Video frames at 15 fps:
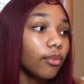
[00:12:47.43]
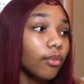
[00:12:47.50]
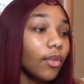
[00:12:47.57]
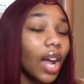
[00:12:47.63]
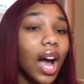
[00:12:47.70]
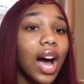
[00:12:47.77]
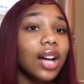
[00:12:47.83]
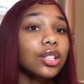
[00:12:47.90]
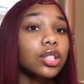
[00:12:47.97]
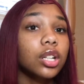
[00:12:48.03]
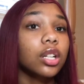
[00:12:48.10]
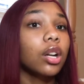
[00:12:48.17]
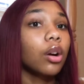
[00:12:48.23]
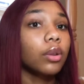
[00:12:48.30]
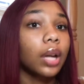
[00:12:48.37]
I should have
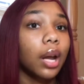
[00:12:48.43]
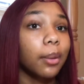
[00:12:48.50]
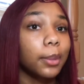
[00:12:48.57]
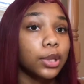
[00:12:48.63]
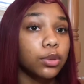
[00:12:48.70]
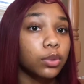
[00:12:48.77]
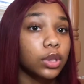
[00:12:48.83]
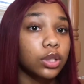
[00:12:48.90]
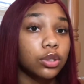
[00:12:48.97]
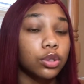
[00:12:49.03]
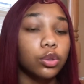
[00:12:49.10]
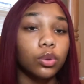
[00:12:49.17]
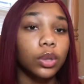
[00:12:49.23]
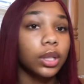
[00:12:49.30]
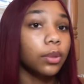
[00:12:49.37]
known not to mess with this
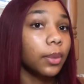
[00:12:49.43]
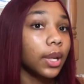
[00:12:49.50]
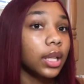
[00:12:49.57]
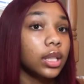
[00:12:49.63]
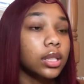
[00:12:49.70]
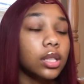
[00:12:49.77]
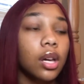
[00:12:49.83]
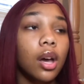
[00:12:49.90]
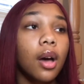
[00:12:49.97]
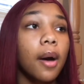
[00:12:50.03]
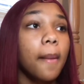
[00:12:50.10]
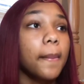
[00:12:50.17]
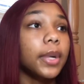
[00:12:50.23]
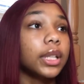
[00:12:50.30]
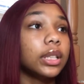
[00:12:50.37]
dude anyways,
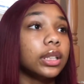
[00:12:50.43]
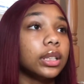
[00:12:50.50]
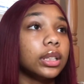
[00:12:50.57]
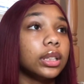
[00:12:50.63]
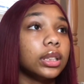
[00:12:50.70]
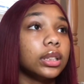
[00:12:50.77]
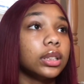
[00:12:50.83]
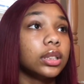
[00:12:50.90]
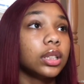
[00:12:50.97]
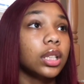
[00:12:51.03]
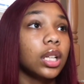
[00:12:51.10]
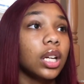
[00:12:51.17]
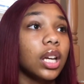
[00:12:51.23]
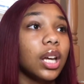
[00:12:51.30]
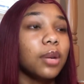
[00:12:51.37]
because
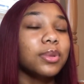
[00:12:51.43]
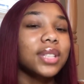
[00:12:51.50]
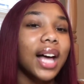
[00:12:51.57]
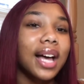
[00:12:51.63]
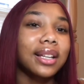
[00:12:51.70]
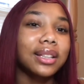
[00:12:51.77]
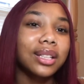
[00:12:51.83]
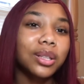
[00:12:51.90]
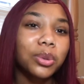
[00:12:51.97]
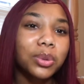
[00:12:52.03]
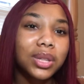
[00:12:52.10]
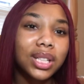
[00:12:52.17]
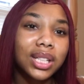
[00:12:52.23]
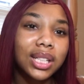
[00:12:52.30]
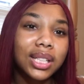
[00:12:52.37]
it was like little
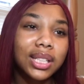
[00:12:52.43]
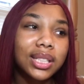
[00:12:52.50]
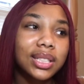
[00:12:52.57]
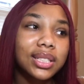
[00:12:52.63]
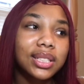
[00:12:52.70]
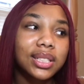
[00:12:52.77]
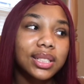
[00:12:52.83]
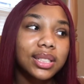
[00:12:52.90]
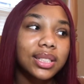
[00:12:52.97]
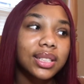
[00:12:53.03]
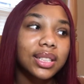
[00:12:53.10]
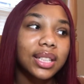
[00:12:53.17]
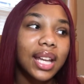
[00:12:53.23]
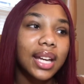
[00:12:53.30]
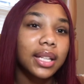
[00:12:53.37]
things
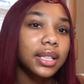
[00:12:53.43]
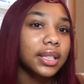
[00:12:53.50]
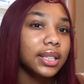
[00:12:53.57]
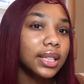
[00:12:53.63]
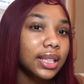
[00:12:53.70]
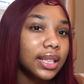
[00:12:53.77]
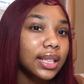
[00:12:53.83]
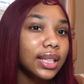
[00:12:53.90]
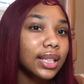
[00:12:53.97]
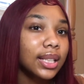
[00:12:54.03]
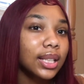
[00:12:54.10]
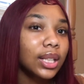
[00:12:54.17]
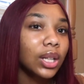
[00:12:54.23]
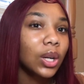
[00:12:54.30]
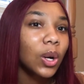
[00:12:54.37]
that he
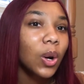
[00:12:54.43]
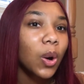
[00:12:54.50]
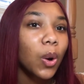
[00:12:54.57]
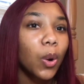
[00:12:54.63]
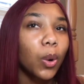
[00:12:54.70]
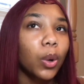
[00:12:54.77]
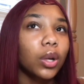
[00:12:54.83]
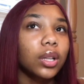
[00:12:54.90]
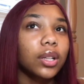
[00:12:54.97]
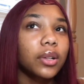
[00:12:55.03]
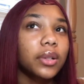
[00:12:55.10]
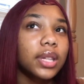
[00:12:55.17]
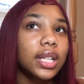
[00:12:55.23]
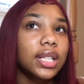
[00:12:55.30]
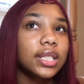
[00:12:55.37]
did or little
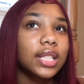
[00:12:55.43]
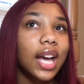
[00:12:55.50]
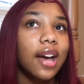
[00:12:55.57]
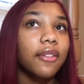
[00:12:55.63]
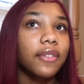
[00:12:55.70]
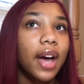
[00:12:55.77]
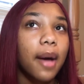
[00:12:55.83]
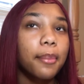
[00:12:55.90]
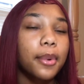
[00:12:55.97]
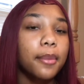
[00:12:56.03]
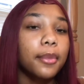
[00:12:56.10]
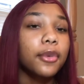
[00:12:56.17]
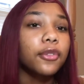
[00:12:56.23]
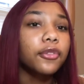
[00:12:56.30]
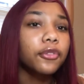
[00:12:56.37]
things that have happened
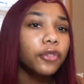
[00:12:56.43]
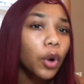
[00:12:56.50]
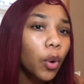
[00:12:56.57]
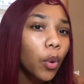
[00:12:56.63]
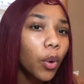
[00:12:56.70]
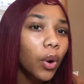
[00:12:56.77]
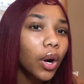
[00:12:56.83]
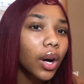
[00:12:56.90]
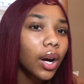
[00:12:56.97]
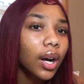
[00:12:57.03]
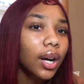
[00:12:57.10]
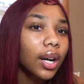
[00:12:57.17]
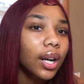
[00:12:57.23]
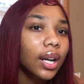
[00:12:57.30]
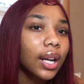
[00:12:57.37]
before
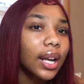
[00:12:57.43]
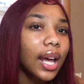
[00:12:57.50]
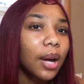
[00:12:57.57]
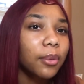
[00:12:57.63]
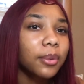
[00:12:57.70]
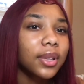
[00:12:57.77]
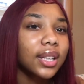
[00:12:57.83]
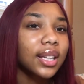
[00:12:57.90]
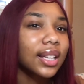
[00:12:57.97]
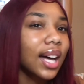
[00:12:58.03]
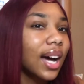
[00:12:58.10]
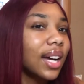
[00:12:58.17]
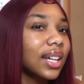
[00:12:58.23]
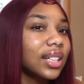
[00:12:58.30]
that really like,